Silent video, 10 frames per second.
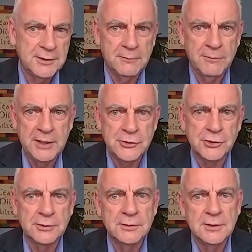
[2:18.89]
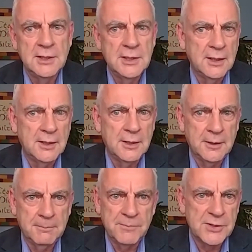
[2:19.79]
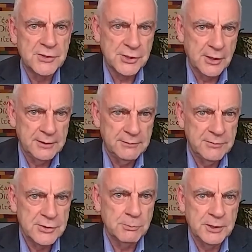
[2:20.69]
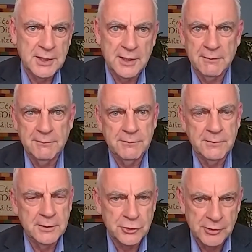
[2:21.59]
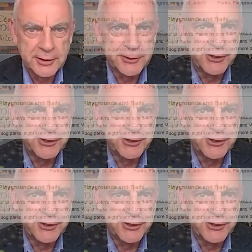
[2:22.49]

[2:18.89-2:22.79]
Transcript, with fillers: adventure um, side of us. We have a trail